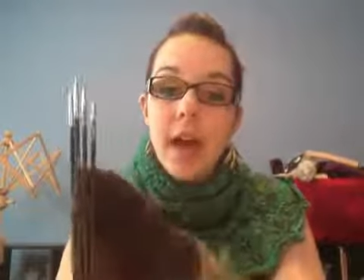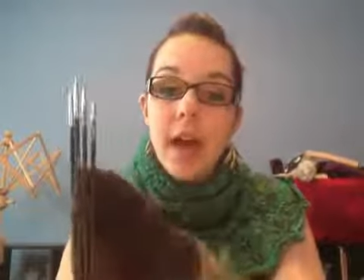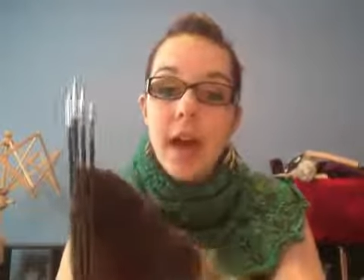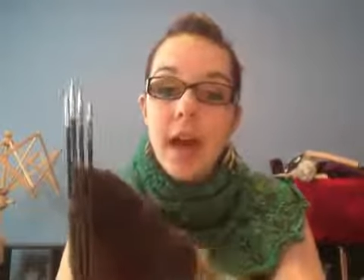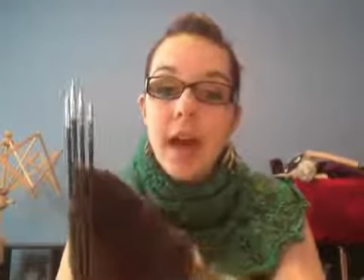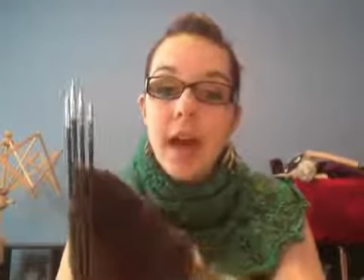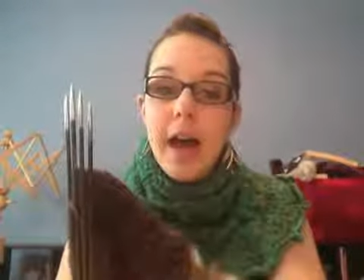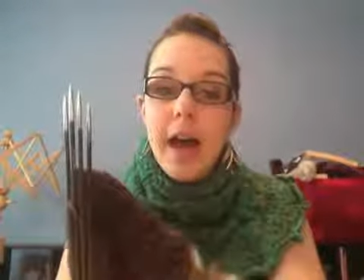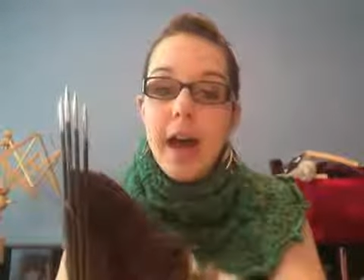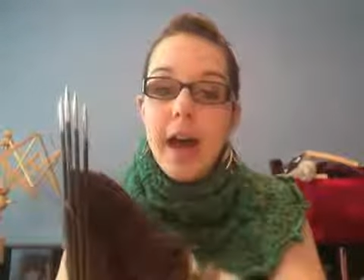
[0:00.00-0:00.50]

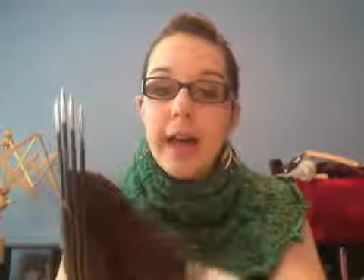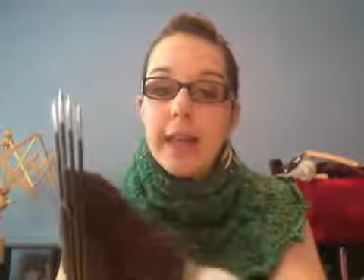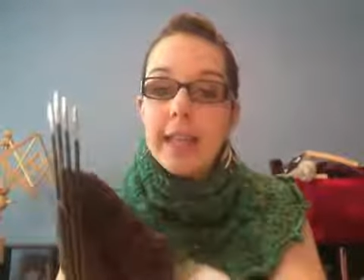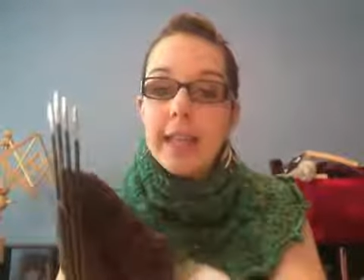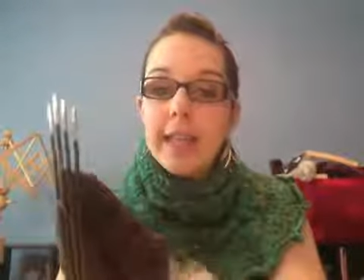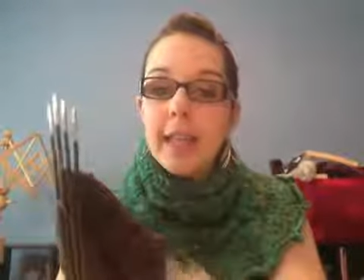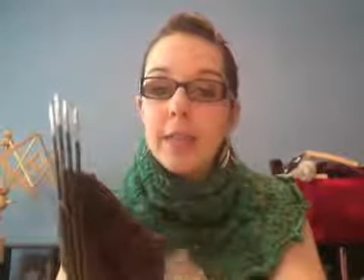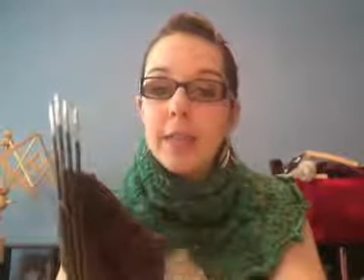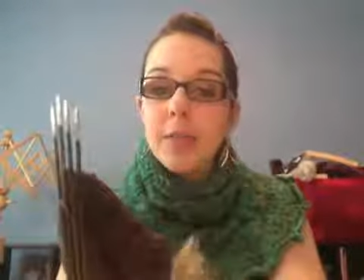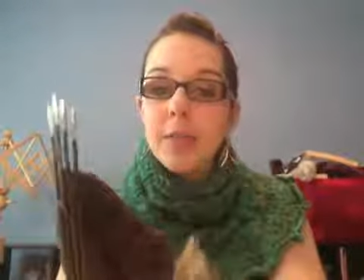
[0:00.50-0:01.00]
I like them
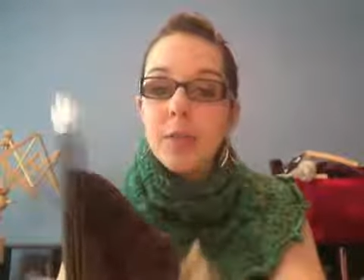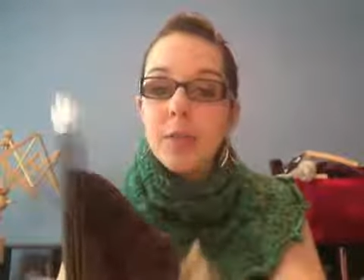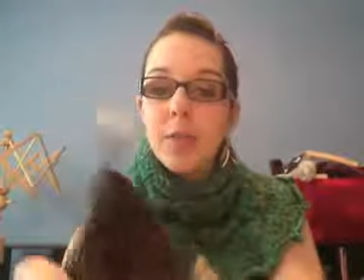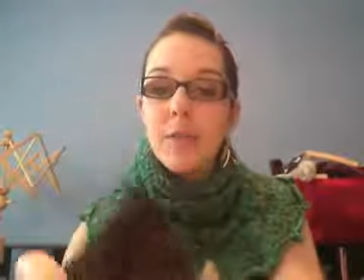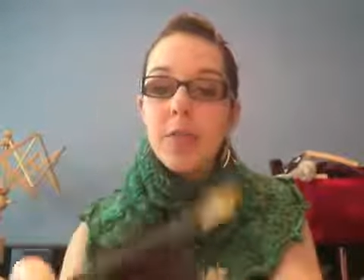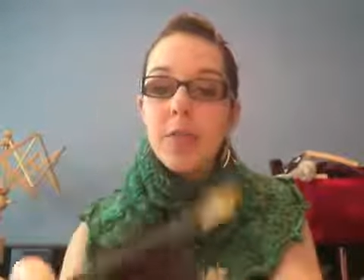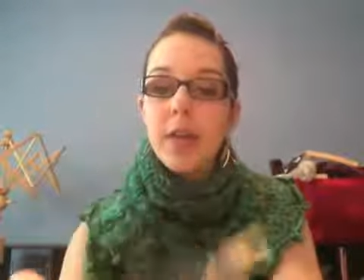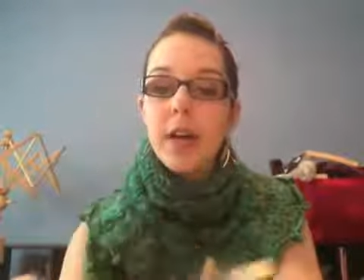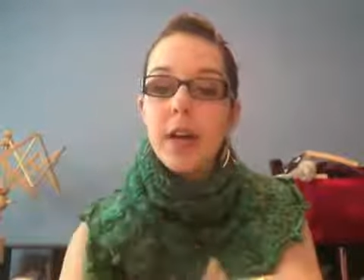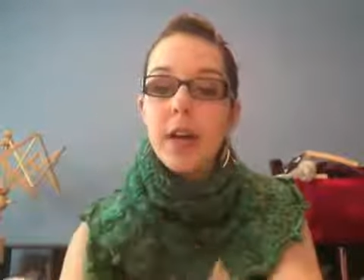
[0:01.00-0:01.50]
so
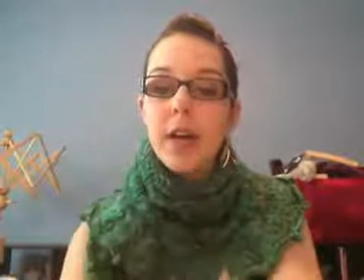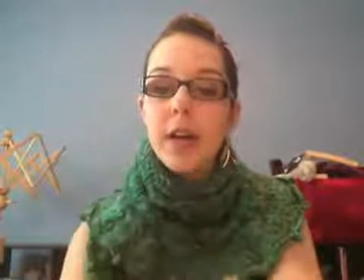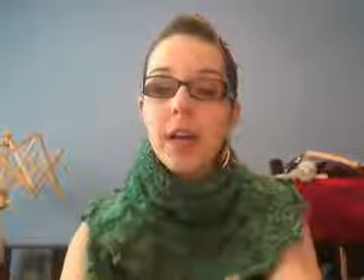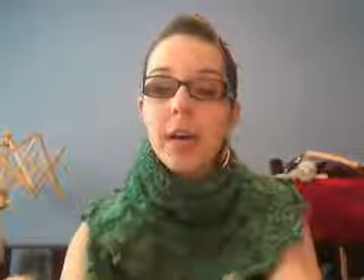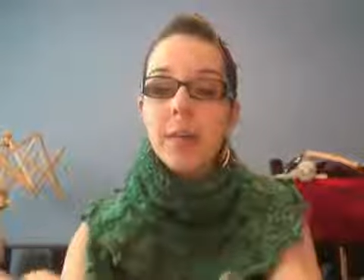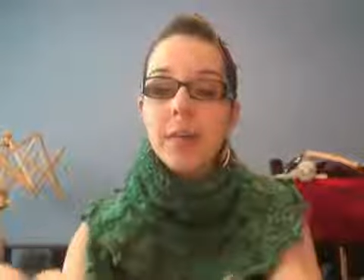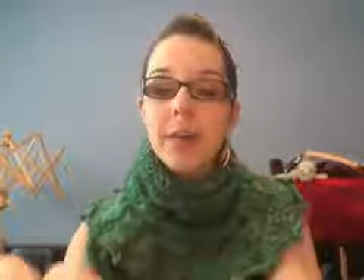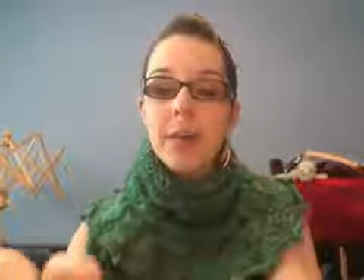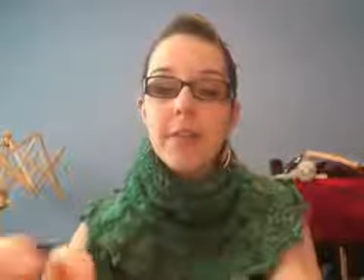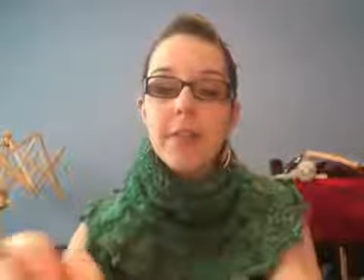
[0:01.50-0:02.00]
far. I'm going to
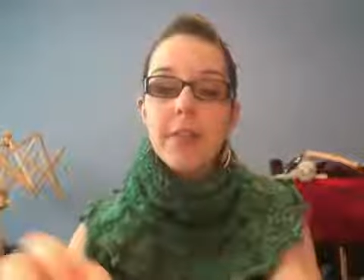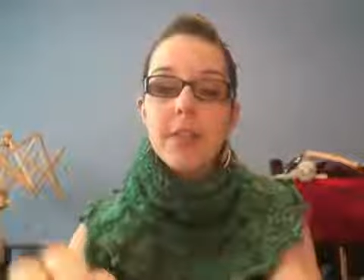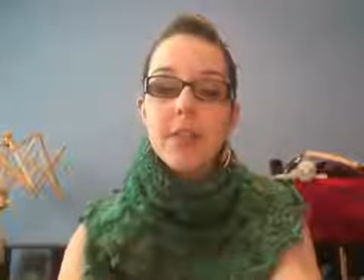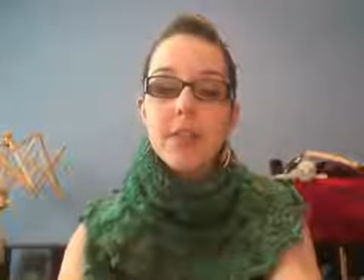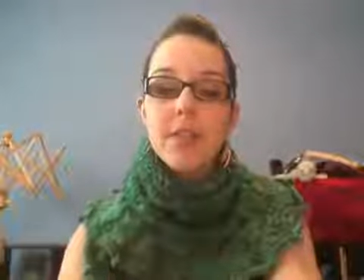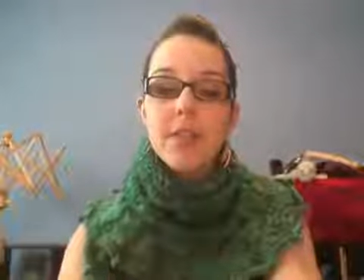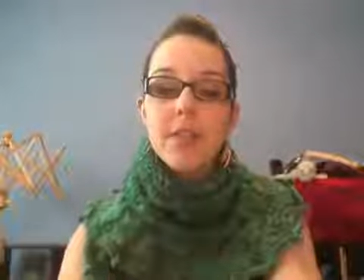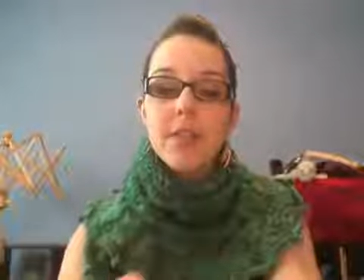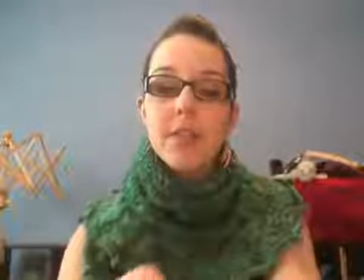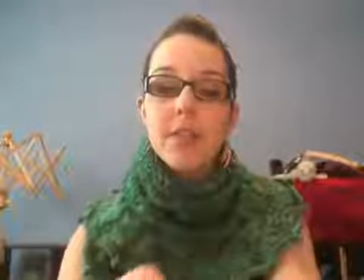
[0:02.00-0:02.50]
finish the
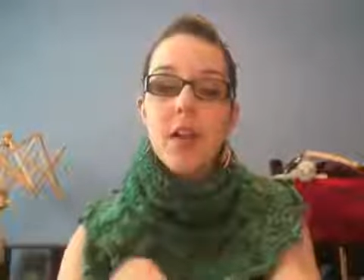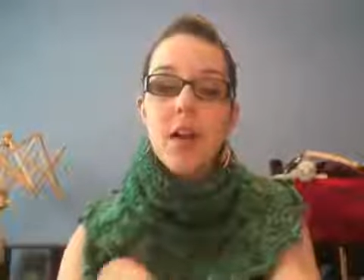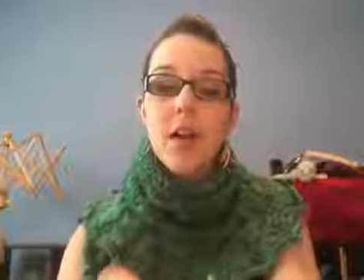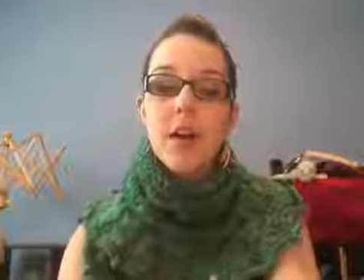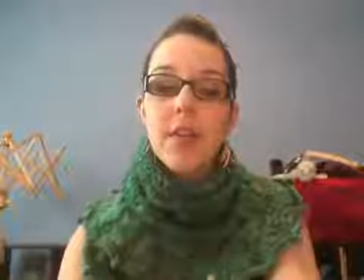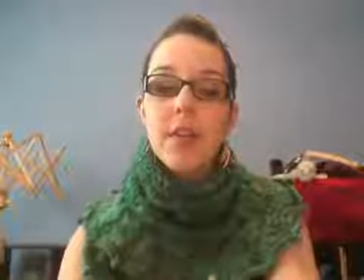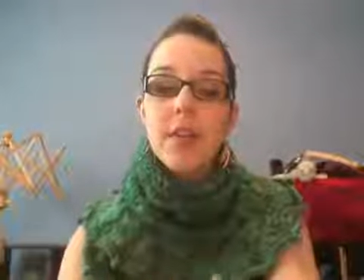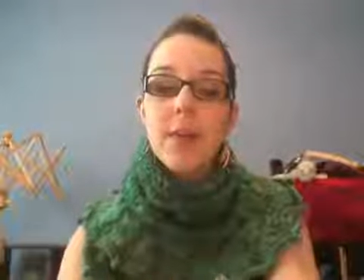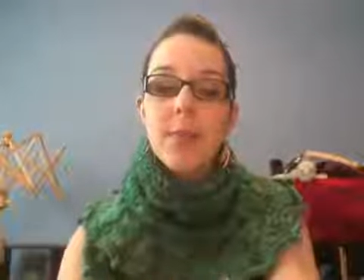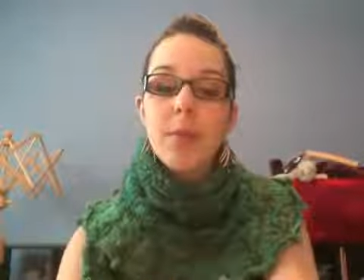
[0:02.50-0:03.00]
sock and then
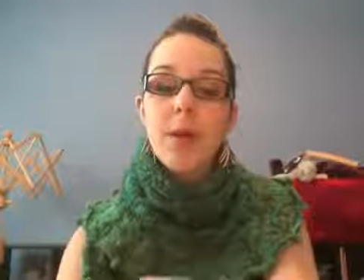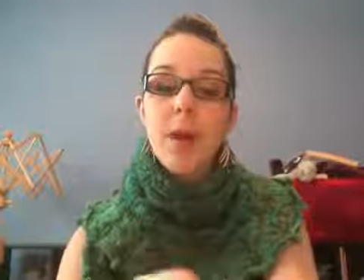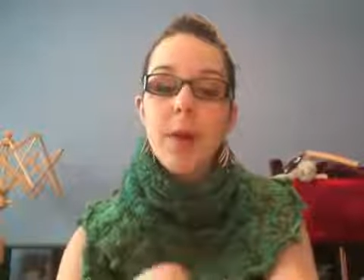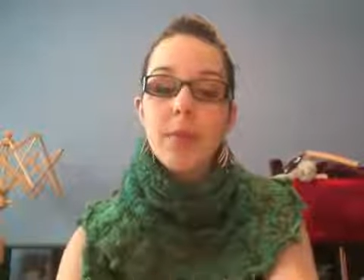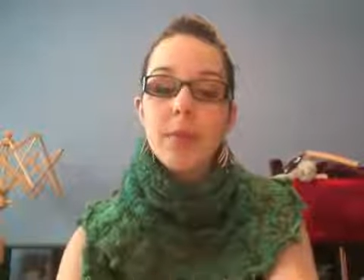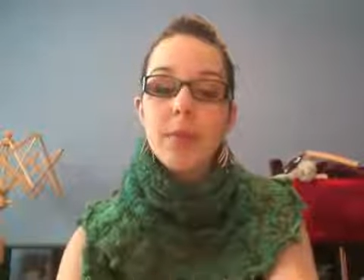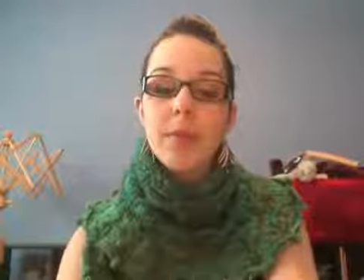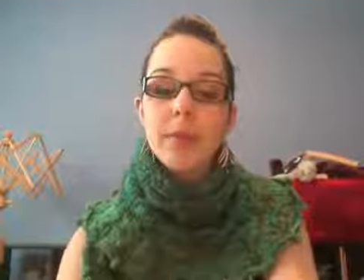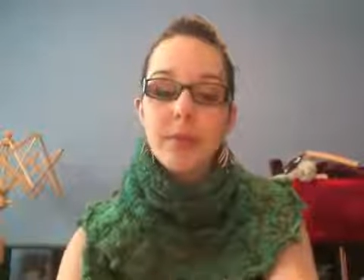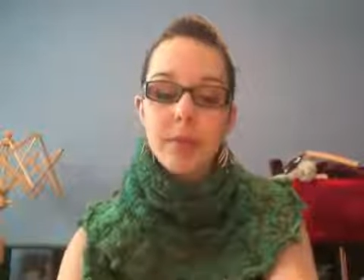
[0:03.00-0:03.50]
probably
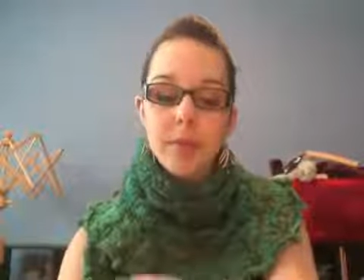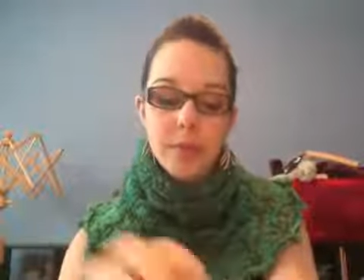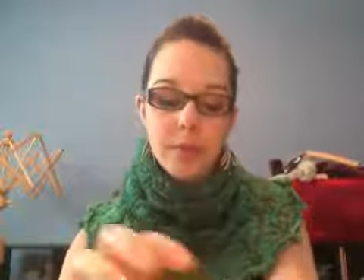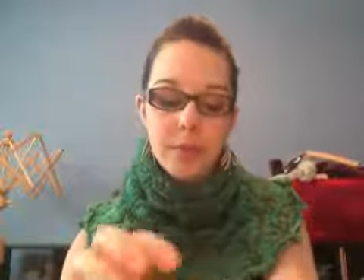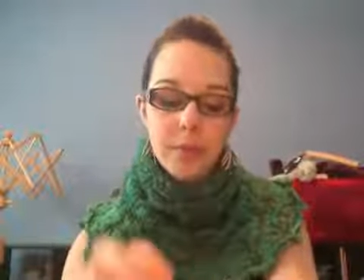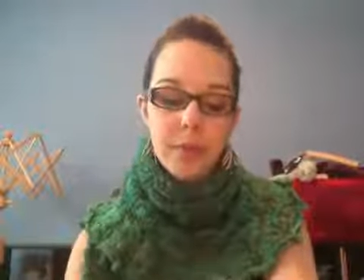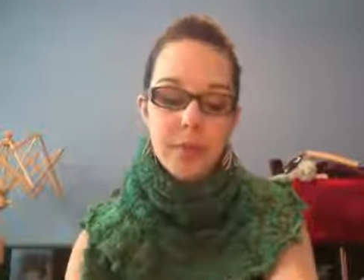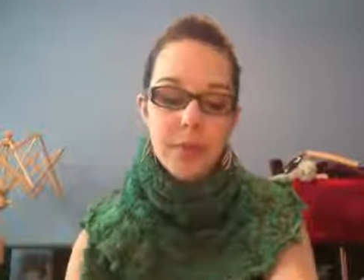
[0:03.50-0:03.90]
do a review.